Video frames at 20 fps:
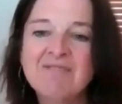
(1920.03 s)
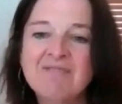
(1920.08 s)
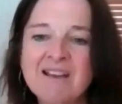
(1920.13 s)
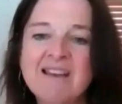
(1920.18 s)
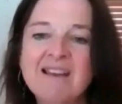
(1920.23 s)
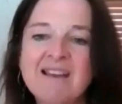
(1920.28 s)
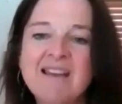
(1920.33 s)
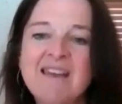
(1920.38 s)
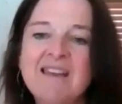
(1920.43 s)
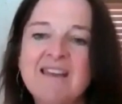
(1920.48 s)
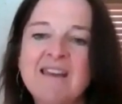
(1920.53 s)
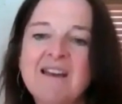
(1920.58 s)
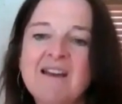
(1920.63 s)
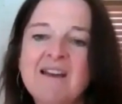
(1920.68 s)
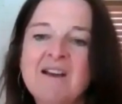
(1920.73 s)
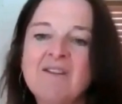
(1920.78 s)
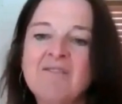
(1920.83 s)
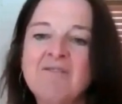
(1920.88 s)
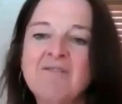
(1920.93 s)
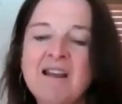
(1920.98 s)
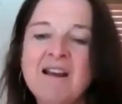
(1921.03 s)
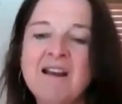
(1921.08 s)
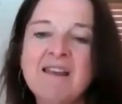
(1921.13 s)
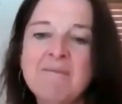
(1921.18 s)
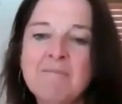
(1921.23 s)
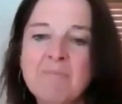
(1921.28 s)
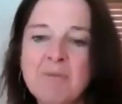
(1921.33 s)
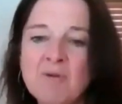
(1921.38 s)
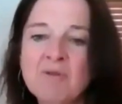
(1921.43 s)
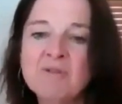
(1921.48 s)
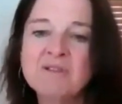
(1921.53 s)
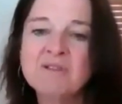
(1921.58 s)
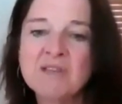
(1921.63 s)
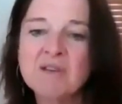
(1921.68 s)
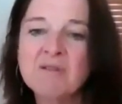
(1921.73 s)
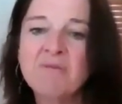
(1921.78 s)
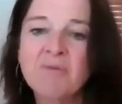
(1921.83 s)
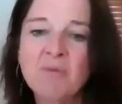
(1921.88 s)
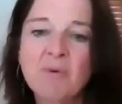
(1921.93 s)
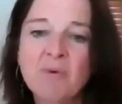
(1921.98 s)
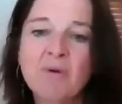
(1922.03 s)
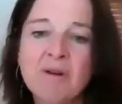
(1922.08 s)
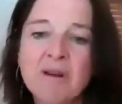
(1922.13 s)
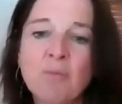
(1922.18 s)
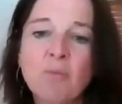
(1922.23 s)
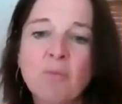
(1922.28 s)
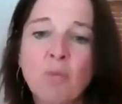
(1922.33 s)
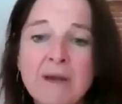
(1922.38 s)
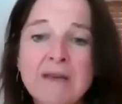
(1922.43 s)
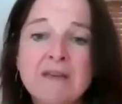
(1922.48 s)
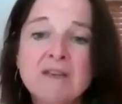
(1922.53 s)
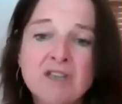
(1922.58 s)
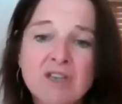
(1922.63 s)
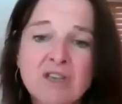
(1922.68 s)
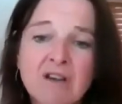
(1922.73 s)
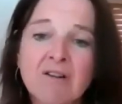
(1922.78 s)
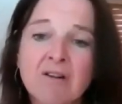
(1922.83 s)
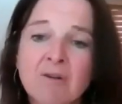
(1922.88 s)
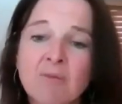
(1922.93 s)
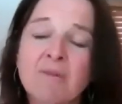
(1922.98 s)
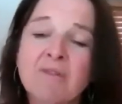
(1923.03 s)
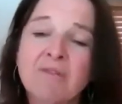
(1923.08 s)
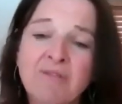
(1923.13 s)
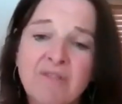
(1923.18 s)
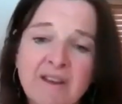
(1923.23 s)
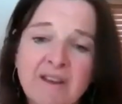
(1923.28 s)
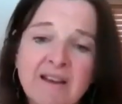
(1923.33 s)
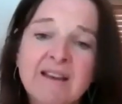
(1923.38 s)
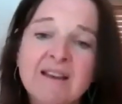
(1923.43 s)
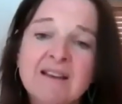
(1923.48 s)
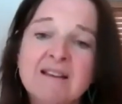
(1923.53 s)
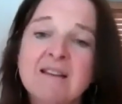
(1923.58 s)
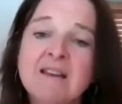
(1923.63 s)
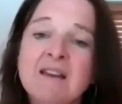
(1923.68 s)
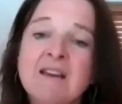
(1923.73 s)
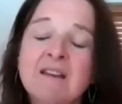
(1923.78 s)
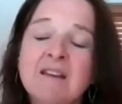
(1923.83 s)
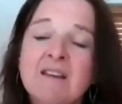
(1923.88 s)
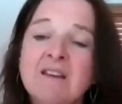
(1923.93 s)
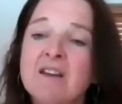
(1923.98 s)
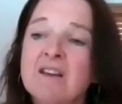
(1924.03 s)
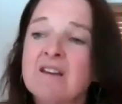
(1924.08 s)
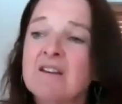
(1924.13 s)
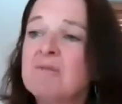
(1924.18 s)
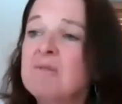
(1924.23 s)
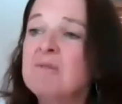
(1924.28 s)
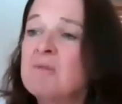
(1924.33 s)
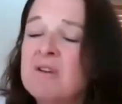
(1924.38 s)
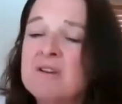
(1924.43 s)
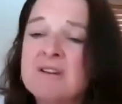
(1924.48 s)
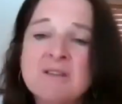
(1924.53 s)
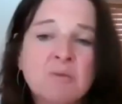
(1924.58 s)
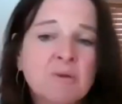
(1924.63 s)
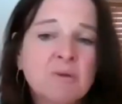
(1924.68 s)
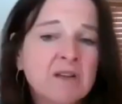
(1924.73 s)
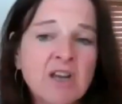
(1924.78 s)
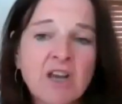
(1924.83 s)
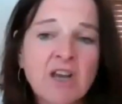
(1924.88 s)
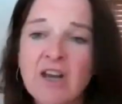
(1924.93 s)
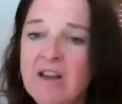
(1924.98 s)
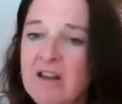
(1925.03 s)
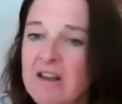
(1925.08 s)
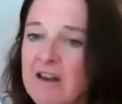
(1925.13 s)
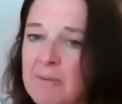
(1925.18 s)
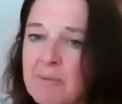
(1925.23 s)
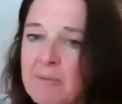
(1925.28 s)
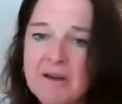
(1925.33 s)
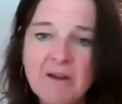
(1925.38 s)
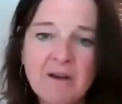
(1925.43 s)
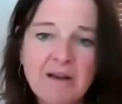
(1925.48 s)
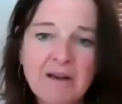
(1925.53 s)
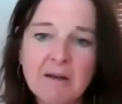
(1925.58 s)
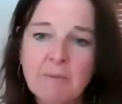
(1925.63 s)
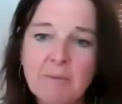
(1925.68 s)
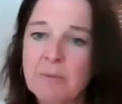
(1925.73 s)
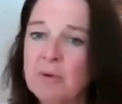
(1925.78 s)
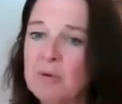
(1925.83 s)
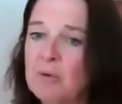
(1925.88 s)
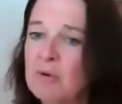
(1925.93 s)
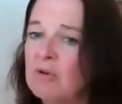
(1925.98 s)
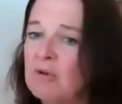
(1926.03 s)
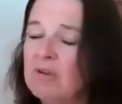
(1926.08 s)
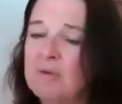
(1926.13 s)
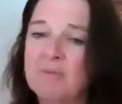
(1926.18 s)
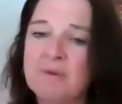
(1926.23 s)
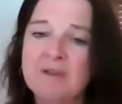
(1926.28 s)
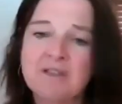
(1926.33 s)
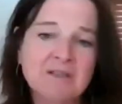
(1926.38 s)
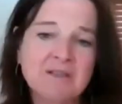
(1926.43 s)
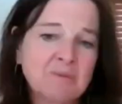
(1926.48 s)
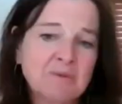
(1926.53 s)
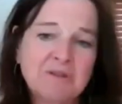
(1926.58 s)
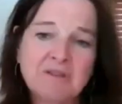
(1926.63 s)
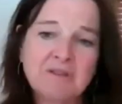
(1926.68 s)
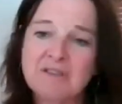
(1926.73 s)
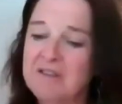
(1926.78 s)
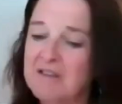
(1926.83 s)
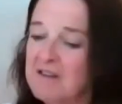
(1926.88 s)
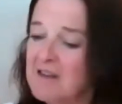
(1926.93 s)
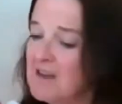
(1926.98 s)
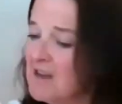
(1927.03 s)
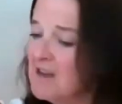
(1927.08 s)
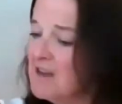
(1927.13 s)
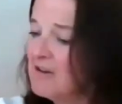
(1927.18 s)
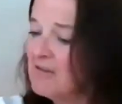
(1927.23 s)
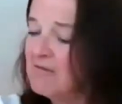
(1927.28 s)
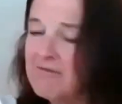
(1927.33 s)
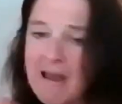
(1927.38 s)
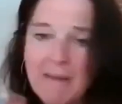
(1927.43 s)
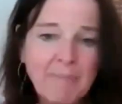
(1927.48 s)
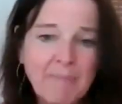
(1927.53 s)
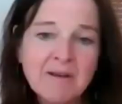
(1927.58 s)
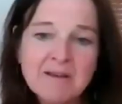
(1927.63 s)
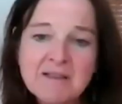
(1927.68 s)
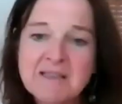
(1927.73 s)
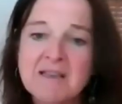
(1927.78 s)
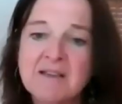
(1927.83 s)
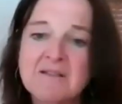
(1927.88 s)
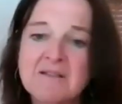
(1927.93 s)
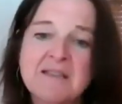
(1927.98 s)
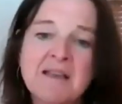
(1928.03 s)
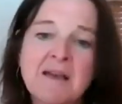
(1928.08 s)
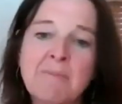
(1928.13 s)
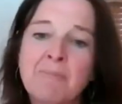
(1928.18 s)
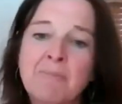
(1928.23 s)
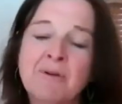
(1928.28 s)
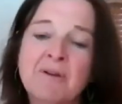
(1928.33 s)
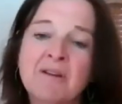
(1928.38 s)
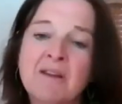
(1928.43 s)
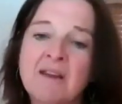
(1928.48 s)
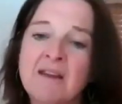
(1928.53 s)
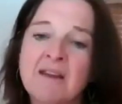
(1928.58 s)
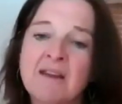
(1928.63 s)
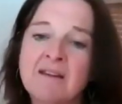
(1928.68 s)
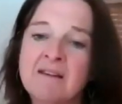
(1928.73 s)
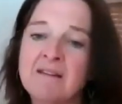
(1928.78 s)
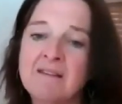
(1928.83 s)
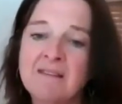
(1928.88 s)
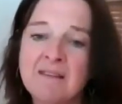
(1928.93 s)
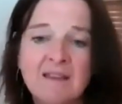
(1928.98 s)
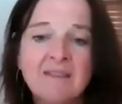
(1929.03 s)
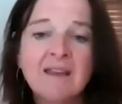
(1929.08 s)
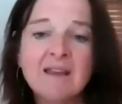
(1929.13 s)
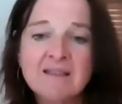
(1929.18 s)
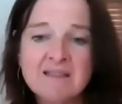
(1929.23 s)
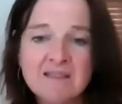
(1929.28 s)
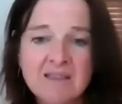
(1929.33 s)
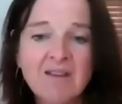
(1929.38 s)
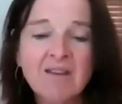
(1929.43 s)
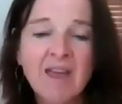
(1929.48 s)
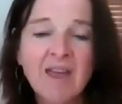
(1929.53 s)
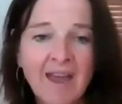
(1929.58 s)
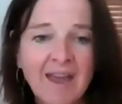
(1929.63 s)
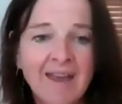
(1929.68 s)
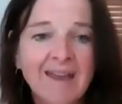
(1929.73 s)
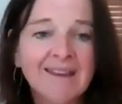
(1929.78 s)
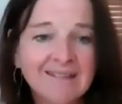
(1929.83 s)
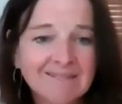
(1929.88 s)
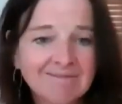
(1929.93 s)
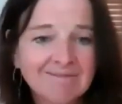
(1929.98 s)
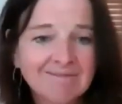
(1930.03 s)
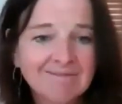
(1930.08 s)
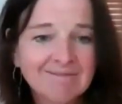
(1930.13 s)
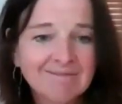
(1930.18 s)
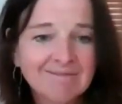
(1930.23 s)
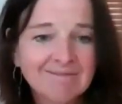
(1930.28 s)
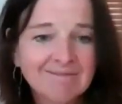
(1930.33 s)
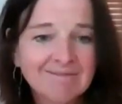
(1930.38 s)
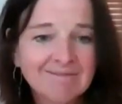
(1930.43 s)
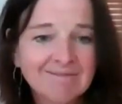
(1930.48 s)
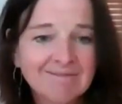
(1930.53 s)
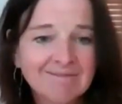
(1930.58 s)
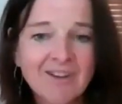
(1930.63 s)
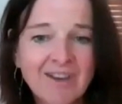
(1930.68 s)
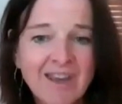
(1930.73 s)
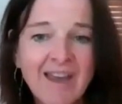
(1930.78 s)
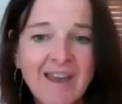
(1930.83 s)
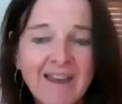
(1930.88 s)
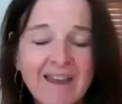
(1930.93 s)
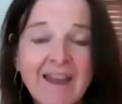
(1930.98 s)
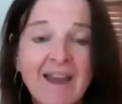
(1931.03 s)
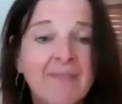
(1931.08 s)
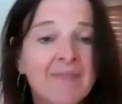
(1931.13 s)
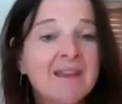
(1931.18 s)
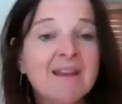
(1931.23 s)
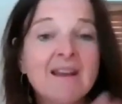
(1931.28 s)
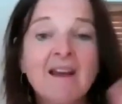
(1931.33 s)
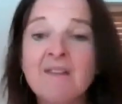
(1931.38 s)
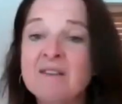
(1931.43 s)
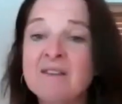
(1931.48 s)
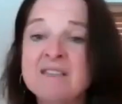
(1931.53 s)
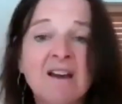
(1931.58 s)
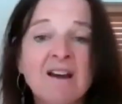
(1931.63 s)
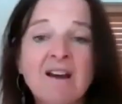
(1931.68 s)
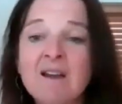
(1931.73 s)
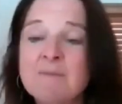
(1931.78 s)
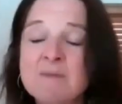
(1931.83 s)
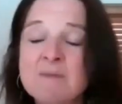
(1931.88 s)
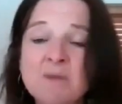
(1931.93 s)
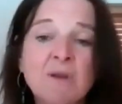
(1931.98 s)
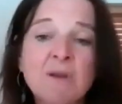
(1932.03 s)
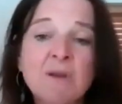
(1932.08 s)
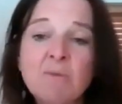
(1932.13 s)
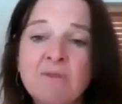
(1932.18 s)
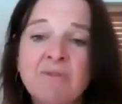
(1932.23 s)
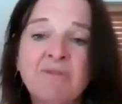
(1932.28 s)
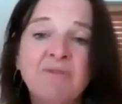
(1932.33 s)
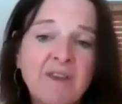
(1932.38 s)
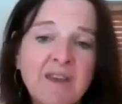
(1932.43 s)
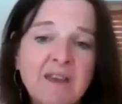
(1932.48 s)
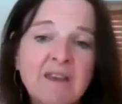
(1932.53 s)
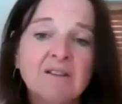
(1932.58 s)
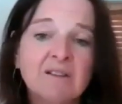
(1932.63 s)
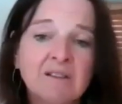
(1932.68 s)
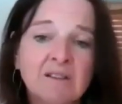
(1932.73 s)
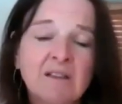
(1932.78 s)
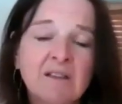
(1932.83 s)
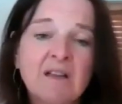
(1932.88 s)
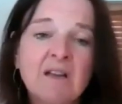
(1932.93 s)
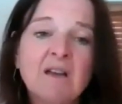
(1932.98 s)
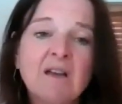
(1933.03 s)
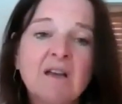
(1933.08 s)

really, really important. So if we're in winter and we're feeling, you know, we just want to curl up in a little ball and we just want to wrap ourselves up, and then that's okay. That's okay. And then other times we will feel